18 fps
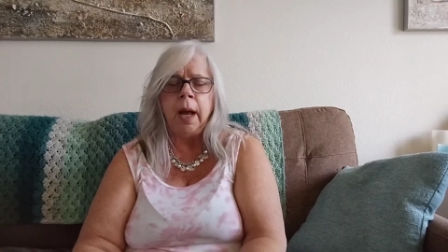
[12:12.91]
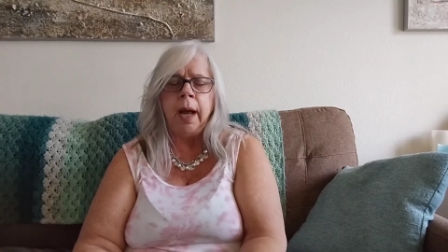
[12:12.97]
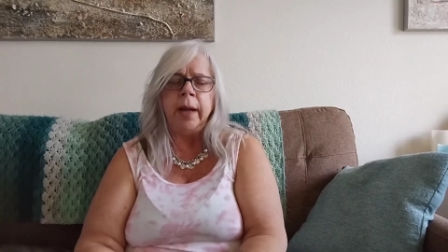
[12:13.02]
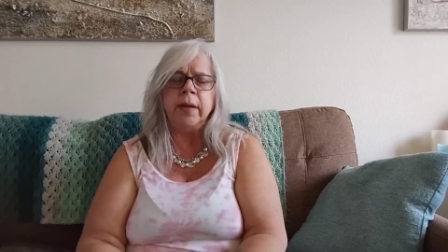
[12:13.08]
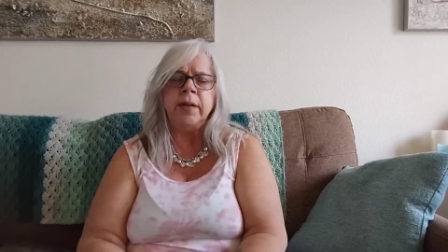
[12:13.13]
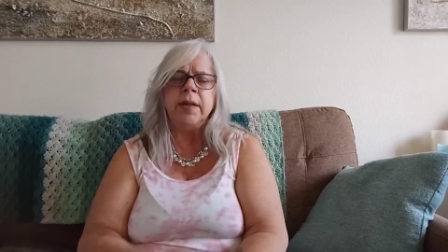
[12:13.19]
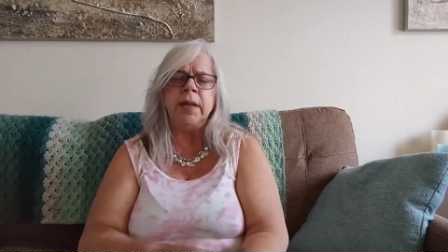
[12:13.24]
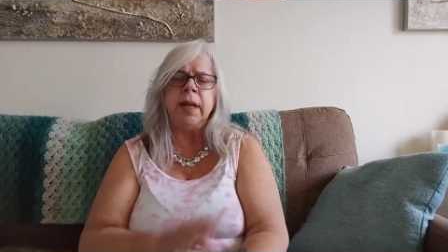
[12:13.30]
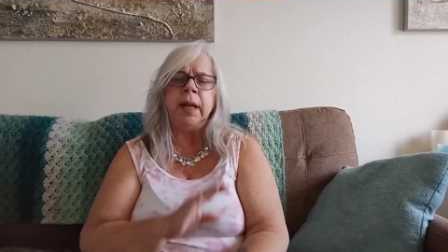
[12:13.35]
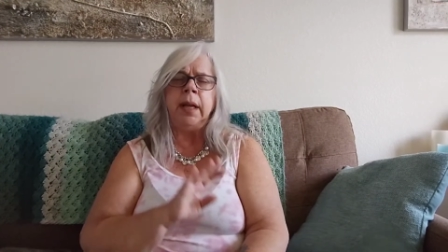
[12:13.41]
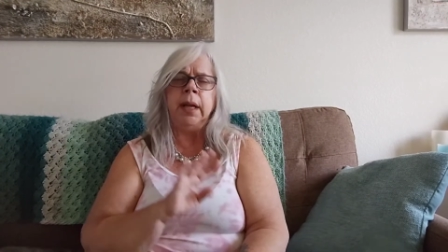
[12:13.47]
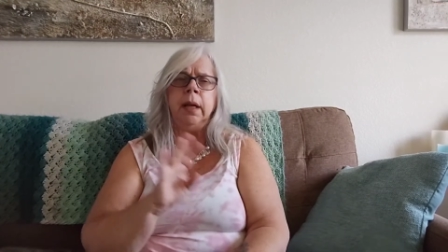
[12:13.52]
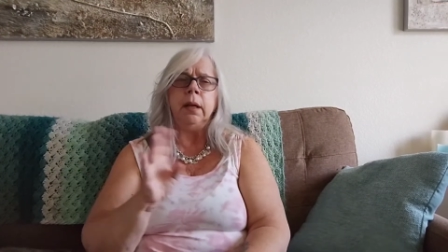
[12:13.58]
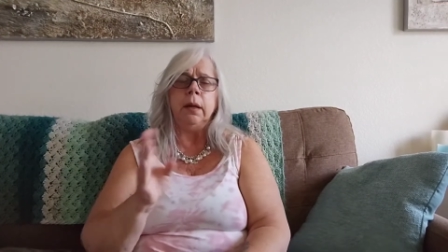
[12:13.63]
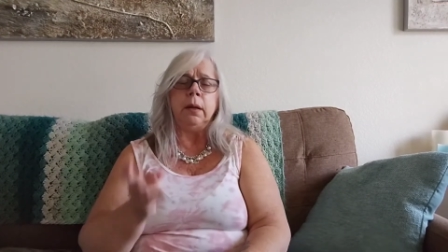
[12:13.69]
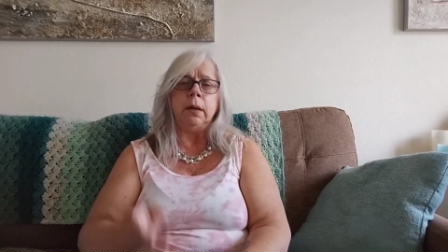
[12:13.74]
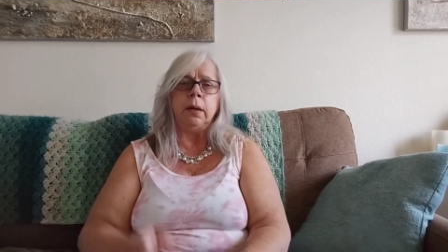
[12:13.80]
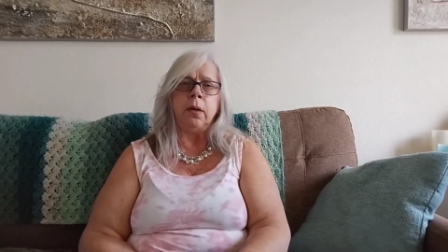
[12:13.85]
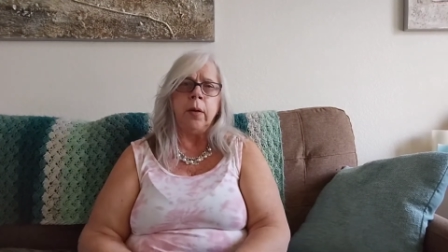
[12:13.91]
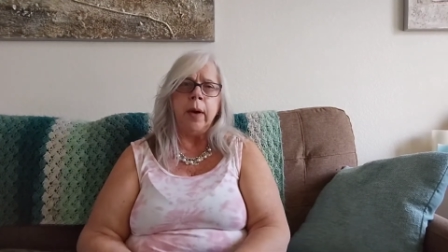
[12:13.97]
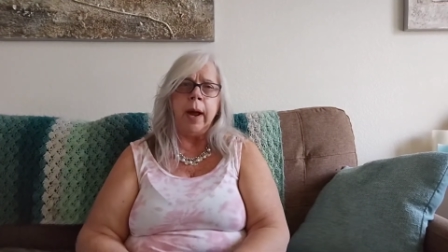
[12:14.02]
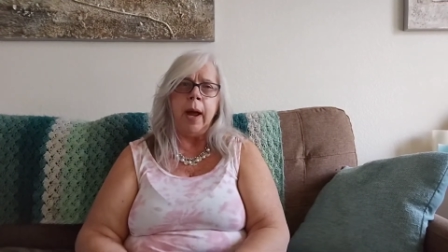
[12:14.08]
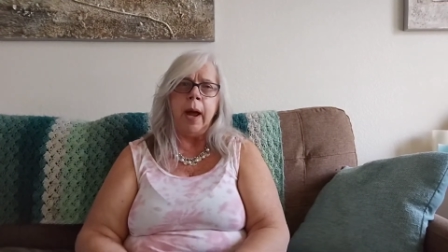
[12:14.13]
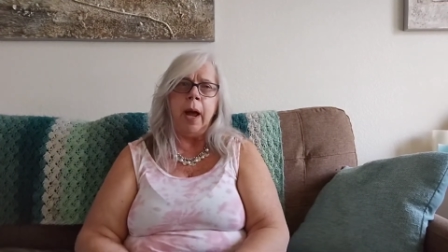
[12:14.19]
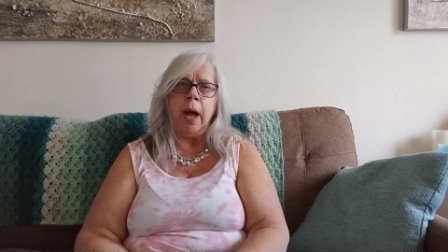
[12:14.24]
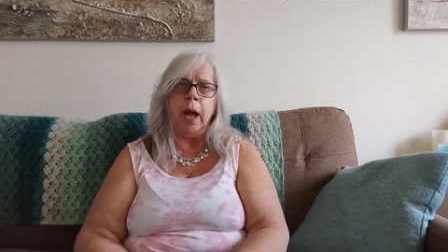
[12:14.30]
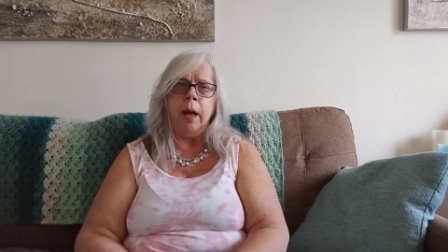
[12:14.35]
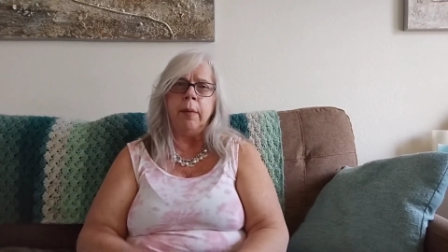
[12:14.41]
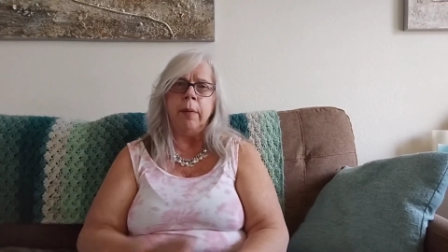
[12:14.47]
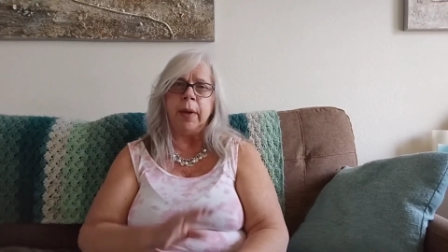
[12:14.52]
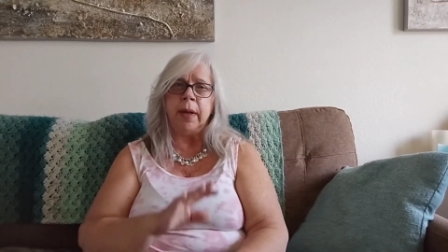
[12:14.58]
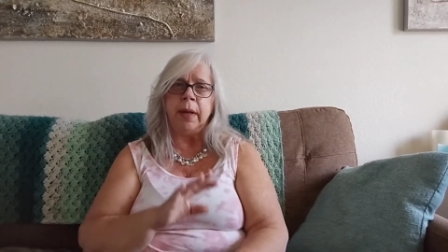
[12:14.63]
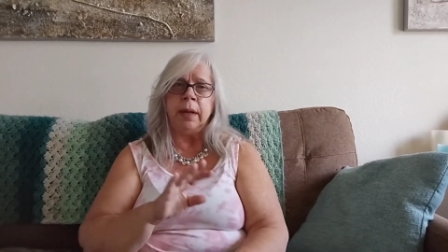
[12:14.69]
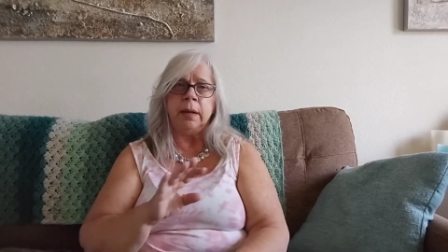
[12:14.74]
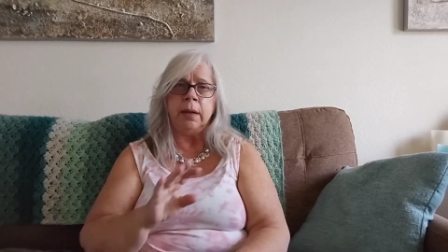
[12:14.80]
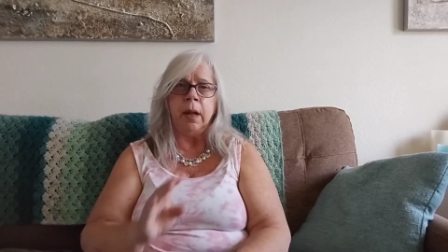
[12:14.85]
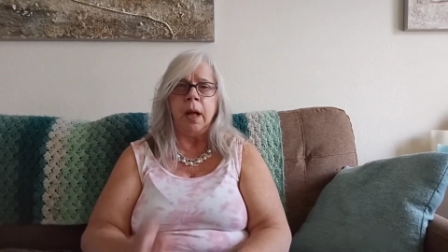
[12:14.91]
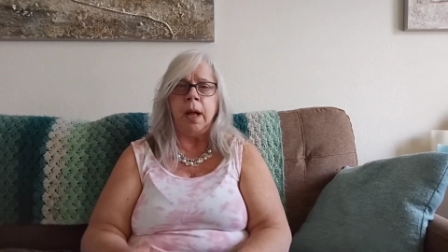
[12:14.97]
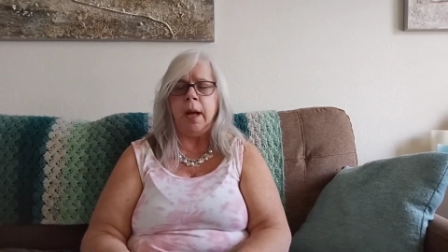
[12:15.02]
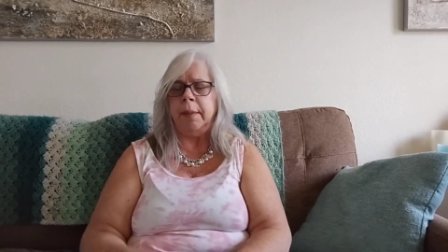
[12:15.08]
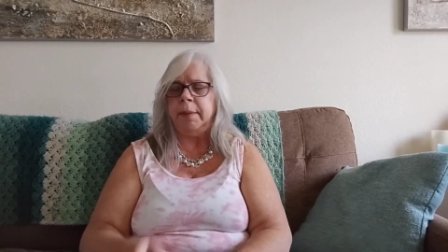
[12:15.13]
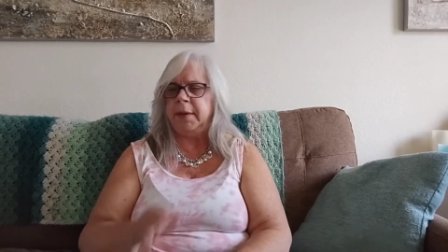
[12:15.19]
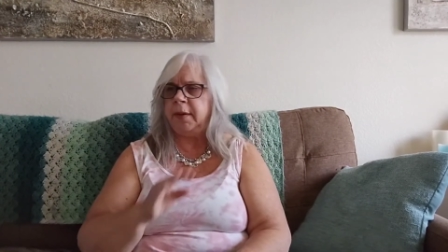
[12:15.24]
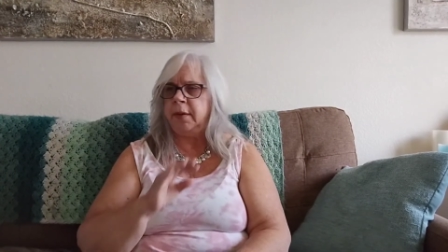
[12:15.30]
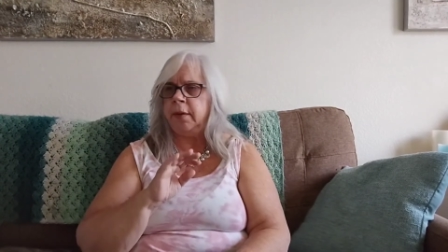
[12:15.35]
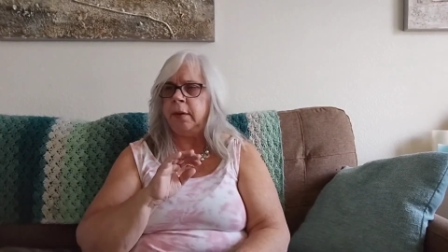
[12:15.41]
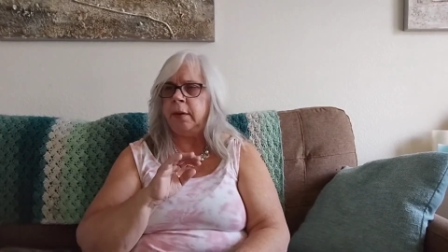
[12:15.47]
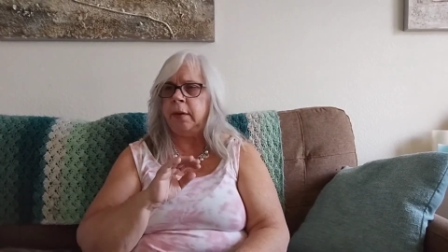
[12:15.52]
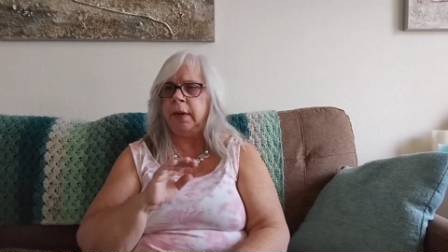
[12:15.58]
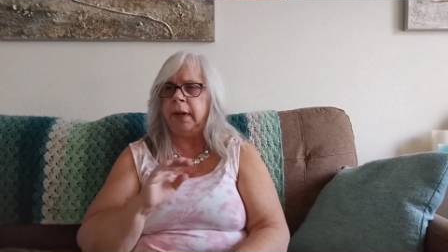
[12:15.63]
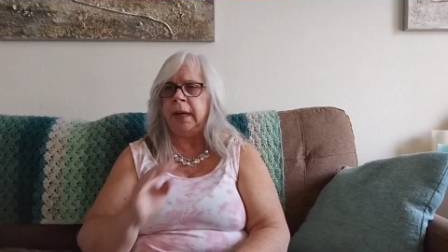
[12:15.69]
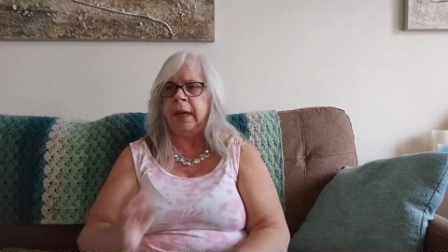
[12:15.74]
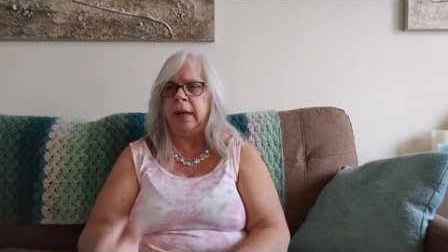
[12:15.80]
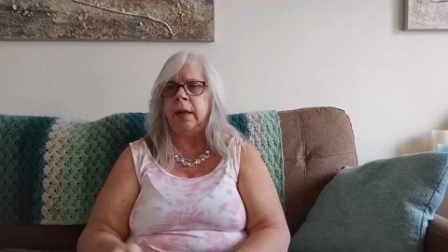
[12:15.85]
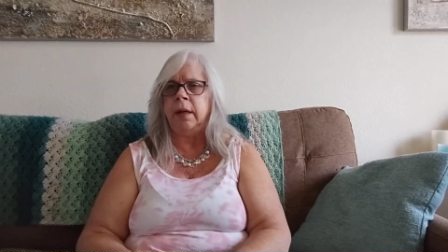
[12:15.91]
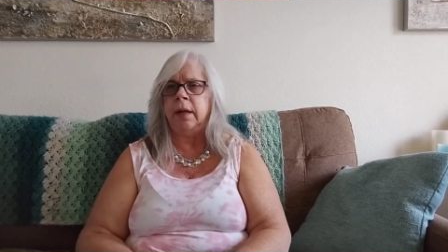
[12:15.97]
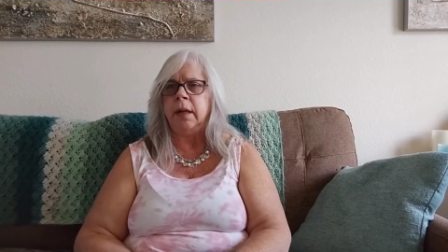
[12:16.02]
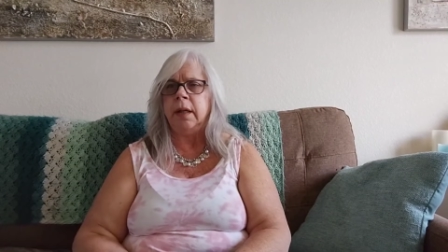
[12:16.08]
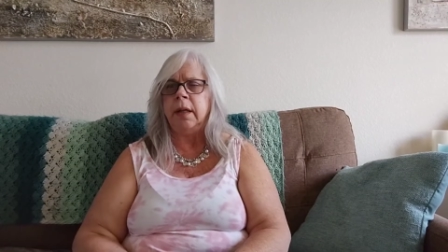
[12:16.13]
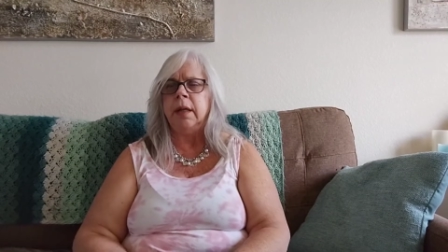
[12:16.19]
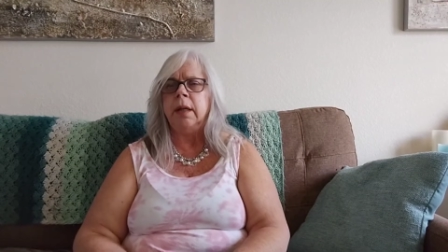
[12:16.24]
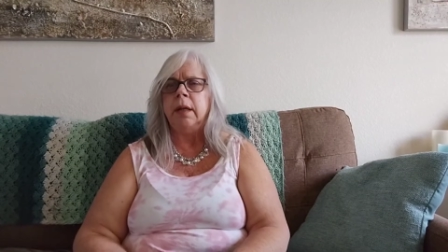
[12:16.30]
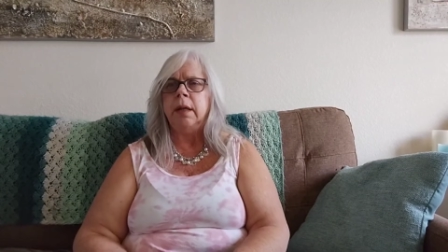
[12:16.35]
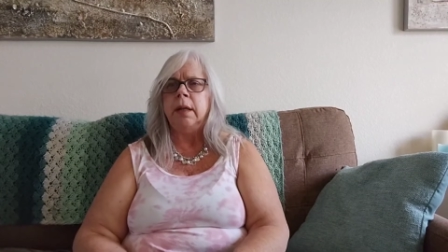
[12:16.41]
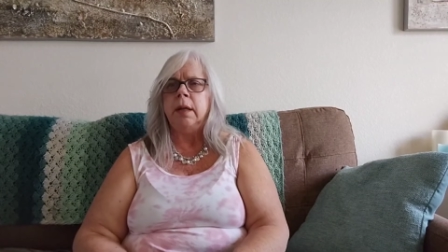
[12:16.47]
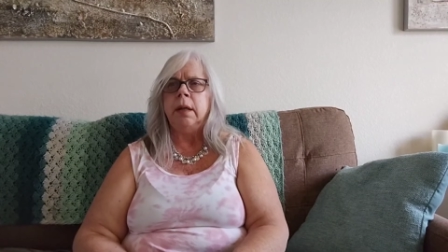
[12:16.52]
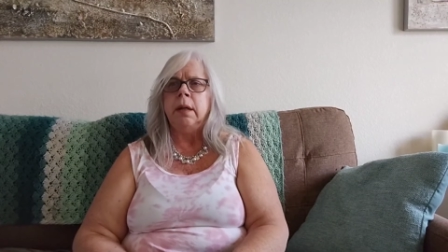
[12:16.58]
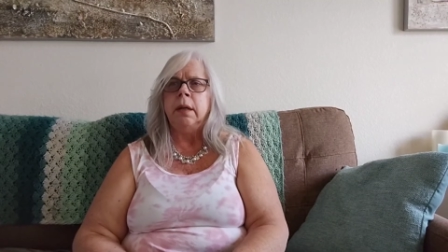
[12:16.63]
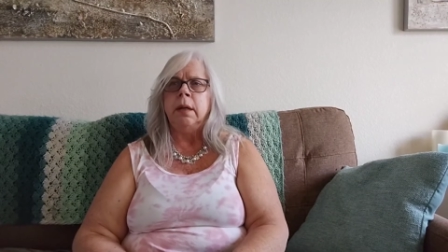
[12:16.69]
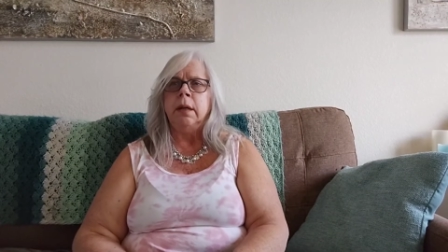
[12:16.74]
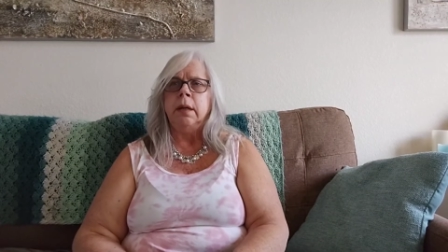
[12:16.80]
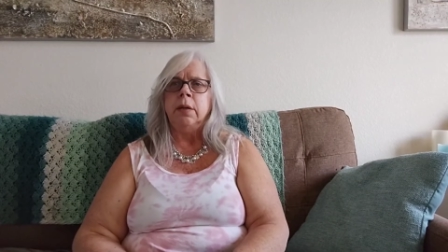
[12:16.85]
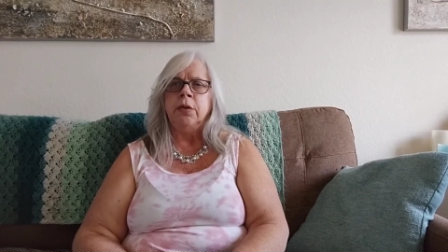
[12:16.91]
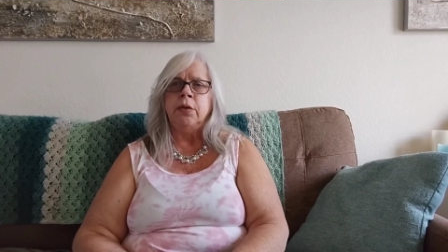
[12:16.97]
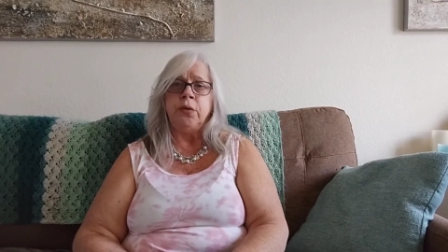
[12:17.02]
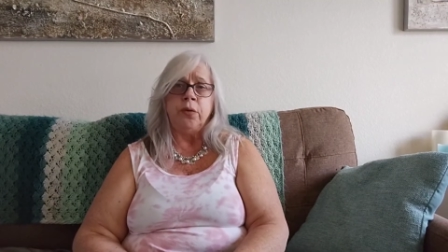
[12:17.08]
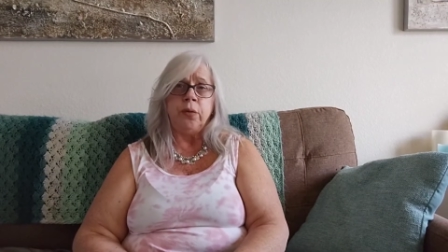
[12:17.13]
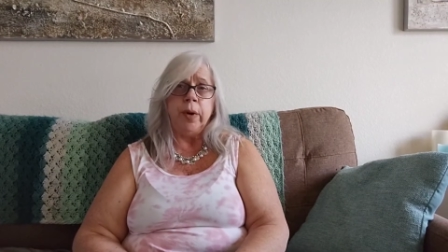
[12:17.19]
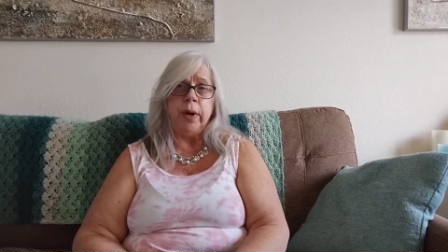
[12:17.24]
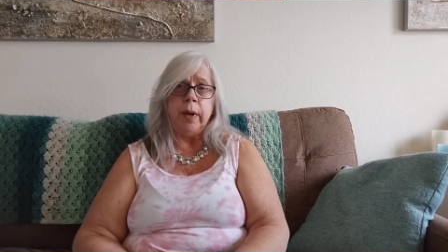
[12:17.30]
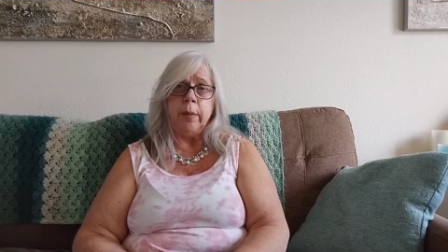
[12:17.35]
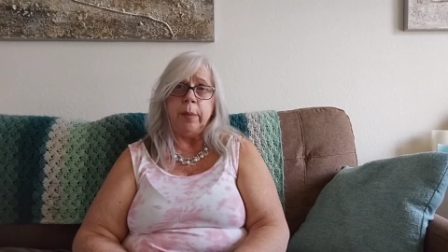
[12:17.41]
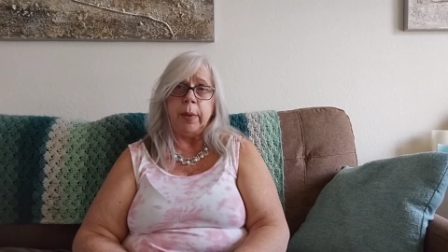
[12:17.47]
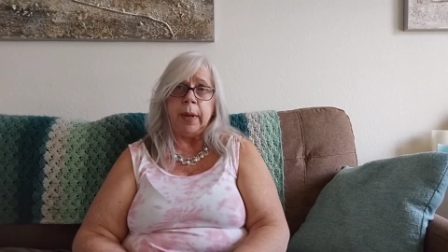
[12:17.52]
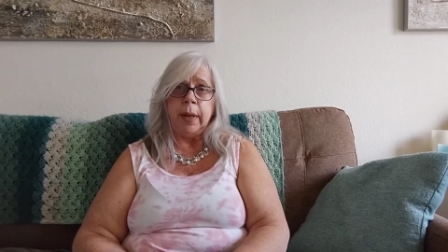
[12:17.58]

I used to eat crab and lobster and shrimp.